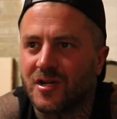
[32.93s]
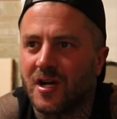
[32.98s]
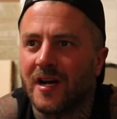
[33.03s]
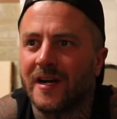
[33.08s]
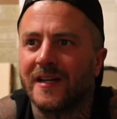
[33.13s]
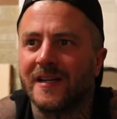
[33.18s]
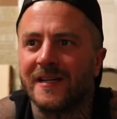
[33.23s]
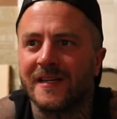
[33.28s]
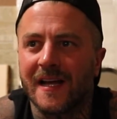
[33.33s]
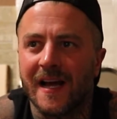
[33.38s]

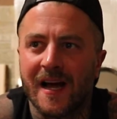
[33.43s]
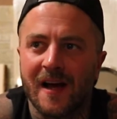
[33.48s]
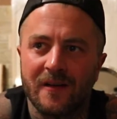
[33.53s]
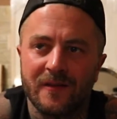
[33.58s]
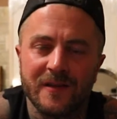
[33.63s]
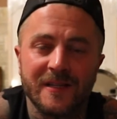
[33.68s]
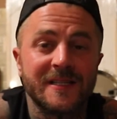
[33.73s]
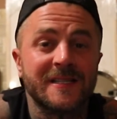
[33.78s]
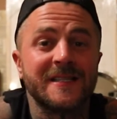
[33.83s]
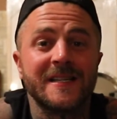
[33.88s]
shutting
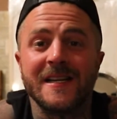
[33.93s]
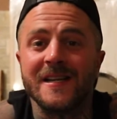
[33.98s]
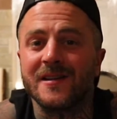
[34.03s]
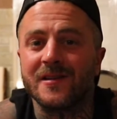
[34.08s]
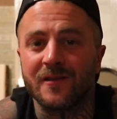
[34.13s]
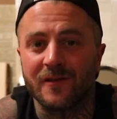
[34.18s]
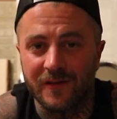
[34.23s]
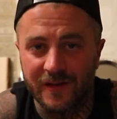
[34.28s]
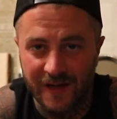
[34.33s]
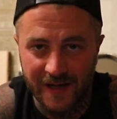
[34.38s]
down the
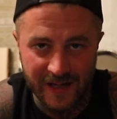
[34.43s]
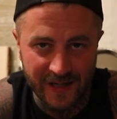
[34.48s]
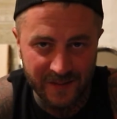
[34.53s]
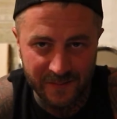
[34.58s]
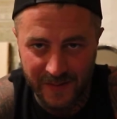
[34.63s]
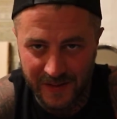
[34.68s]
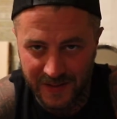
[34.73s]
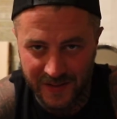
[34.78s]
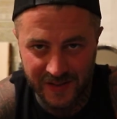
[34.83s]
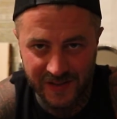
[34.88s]
senior that had
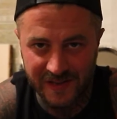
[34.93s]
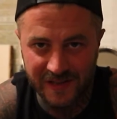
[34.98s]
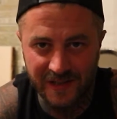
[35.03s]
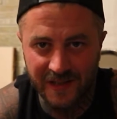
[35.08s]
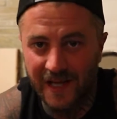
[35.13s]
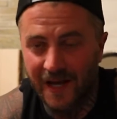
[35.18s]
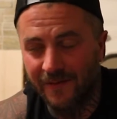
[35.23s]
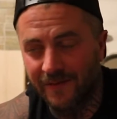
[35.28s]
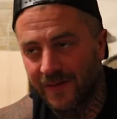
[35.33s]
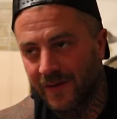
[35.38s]
been just
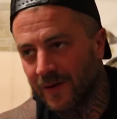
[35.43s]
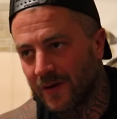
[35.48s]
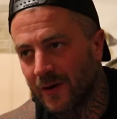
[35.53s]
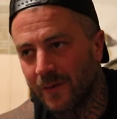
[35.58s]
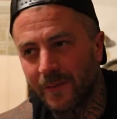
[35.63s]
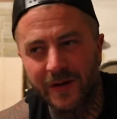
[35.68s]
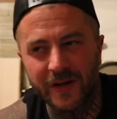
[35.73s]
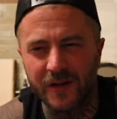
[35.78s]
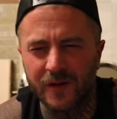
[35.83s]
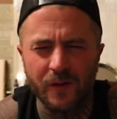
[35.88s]
left there.
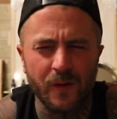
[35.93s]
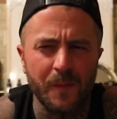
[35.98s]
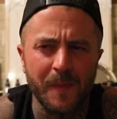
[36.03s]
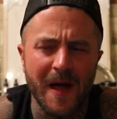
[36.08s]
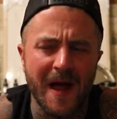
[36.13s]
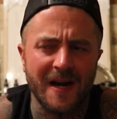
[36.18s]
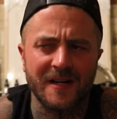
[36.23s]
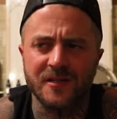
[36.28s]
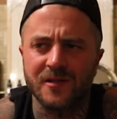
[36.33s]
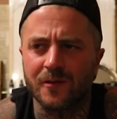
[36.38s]
Nobody knew a
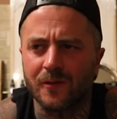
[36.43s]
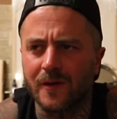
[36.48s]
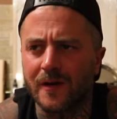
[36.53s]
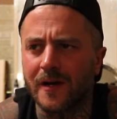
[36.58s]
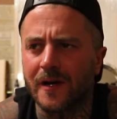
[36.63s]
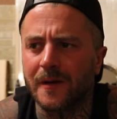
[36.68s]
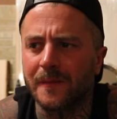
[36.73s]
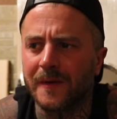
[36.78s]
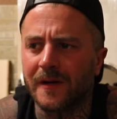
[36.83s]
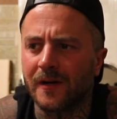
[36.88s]
backstory
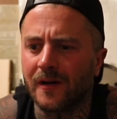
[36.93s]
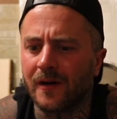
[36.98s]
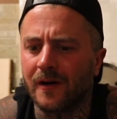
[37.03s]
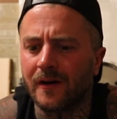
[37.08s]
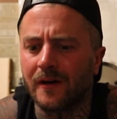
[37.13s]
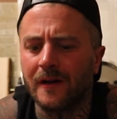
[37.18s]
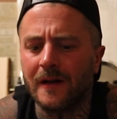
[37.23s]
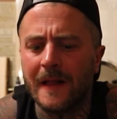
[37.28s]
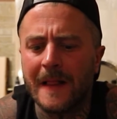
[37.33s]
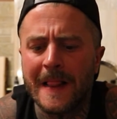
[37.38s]
on him at
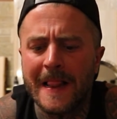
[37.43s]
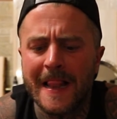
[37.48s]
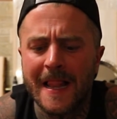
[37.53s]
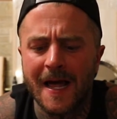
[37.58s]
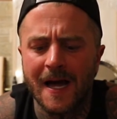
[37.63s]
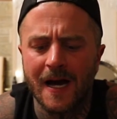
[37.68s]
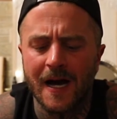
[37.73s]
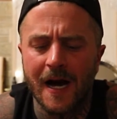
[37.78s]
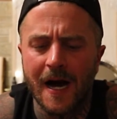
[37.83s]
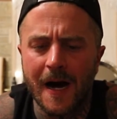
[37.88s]
all.
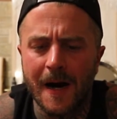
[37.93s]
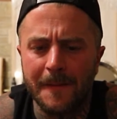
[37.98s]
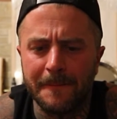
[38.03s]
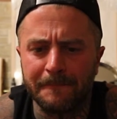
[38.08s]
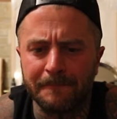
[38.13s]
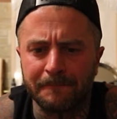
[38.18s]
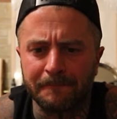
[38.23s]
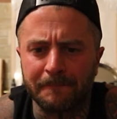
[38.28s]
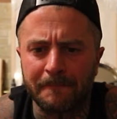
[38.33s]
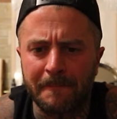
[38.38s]

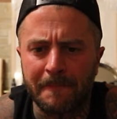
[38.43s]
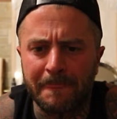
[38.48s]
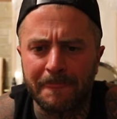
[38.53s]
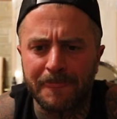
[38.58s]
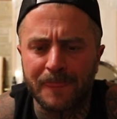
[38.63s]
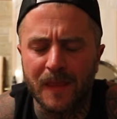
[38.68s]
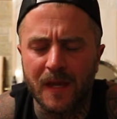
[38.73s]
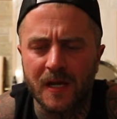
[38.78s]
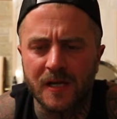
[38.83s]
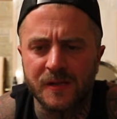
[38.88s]

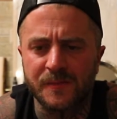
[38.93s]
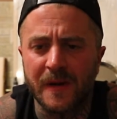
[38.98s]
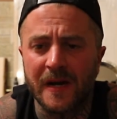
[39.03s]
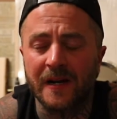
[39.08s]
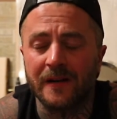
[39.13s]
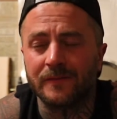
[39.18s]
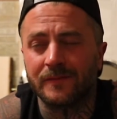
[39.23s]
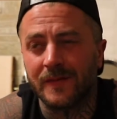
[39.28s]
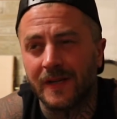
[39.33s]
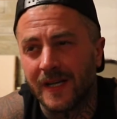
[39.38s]
It was
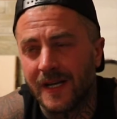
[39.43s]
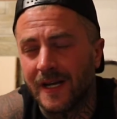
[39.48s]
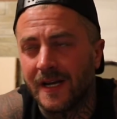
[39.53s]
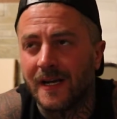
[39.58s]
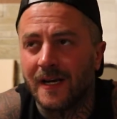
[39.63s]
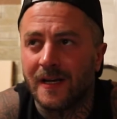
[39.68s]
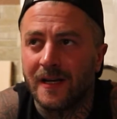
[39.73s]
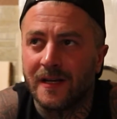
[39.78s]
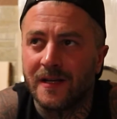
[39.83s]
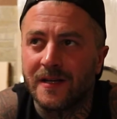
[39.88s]
about
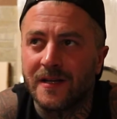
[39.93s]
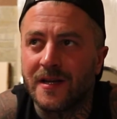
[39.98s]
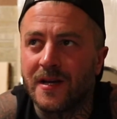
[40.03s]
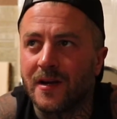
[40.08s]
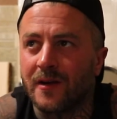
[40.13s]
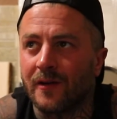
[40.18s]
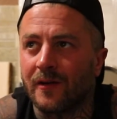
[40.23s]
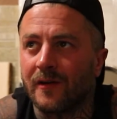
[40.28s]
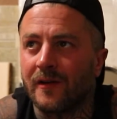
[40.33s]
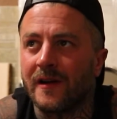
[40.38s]
a
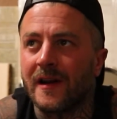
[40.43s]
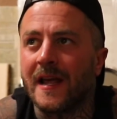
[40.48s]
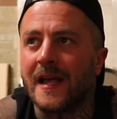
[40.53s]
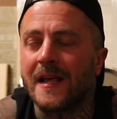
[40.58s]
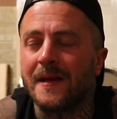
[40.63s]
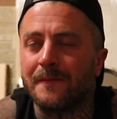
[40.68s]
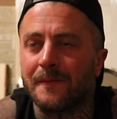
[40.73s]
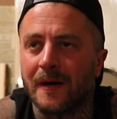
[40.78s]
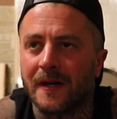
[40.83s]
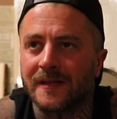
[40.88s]
year and
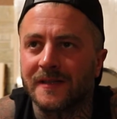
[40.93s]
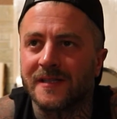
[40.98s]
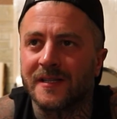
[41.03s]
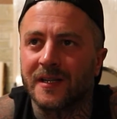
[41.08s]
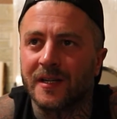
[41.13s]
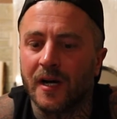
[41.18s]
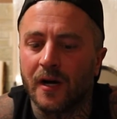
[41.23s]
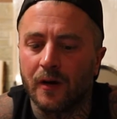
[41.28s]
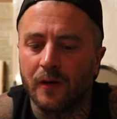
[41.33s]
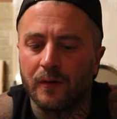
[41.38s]
8 months
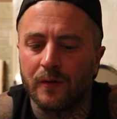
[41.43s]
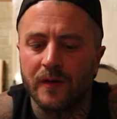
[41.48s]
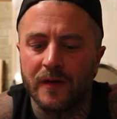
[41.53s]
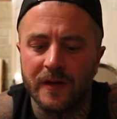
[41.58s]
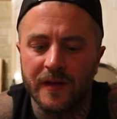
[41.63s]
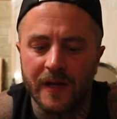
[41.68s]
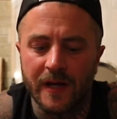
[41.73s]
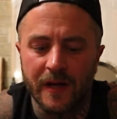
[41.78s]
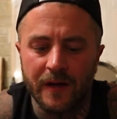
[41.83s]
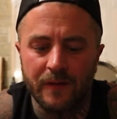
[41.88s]
ago
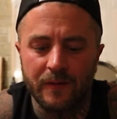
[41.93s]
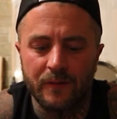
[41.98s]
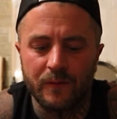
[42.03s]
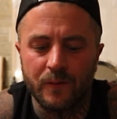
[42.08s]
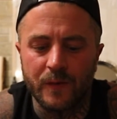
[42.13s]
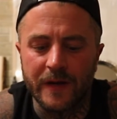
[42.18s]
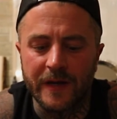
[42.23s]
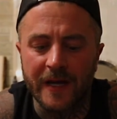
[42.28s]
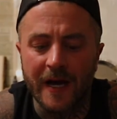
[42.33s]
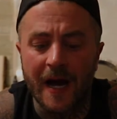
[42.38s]
that
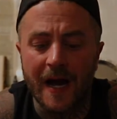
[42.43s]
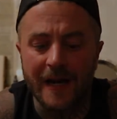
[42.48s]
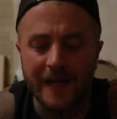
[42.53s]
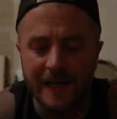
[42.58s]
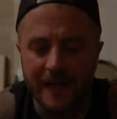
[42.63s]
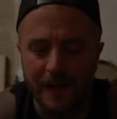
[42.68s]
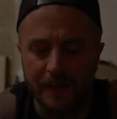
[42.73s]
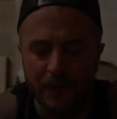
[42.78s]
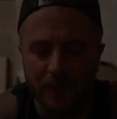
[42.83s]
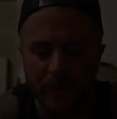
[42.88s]
we got him